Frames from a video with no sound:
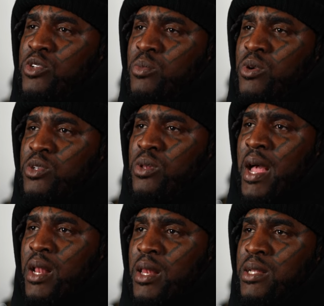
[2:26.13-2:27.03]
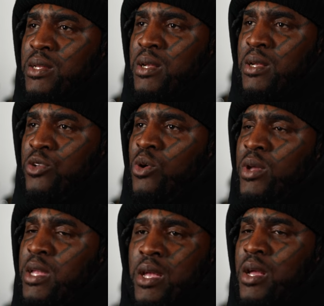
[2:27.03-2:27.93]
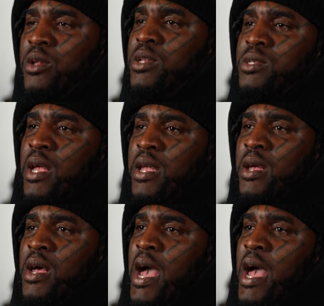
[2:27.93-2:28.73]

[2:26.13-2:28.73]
was more so like let you know he can clearly say,